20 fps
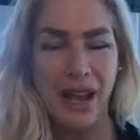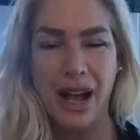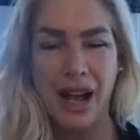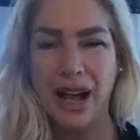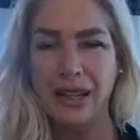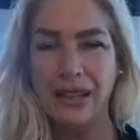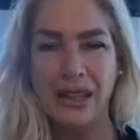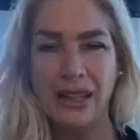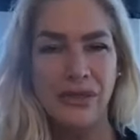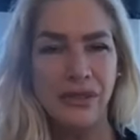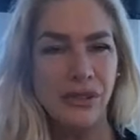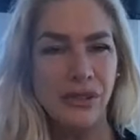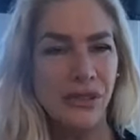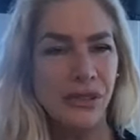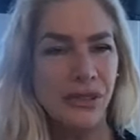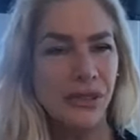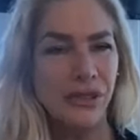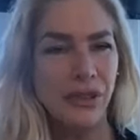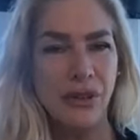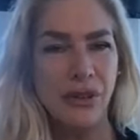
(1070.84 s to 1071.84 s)
I love you
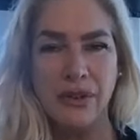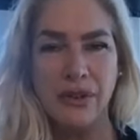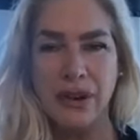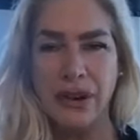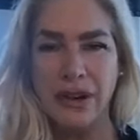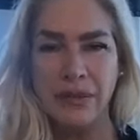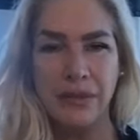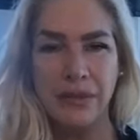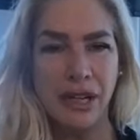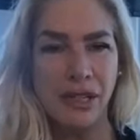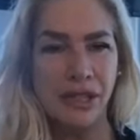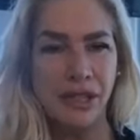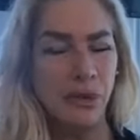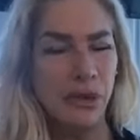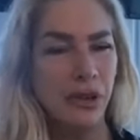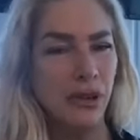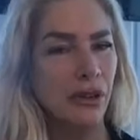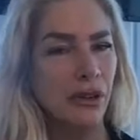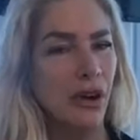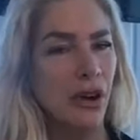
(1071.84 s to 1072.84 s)
so very much.
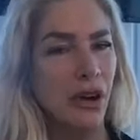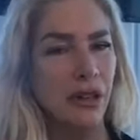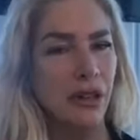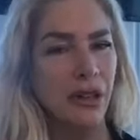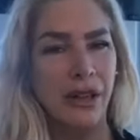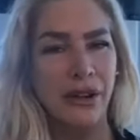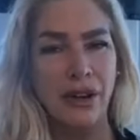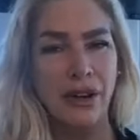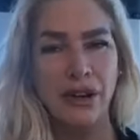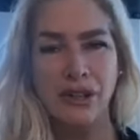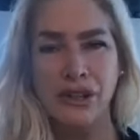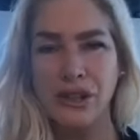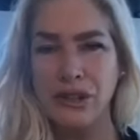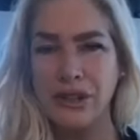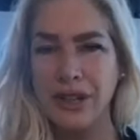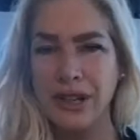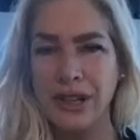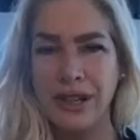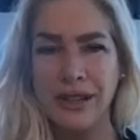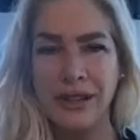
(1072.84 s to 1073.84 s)
We are all on our
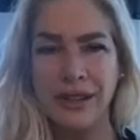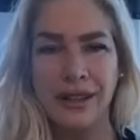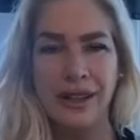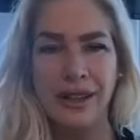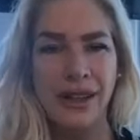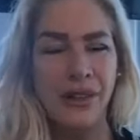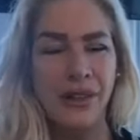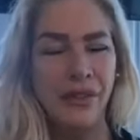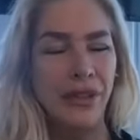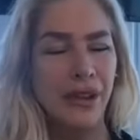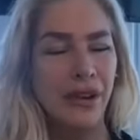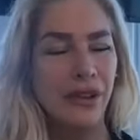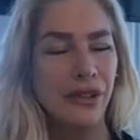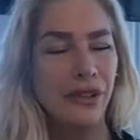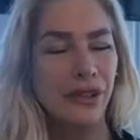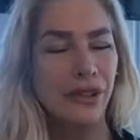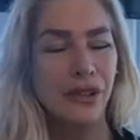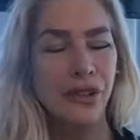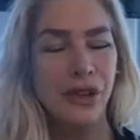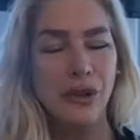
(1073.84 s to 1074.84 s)
journey. There
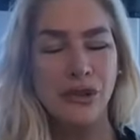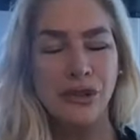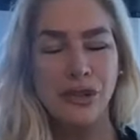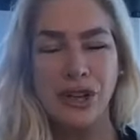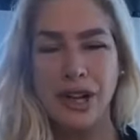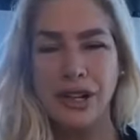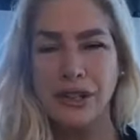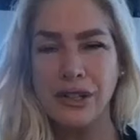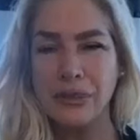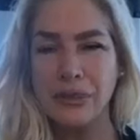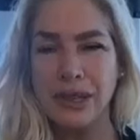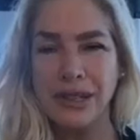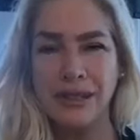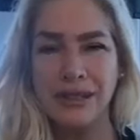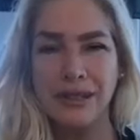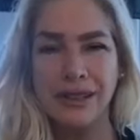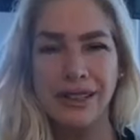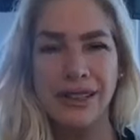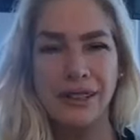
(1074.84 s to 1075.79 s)
is no judgment.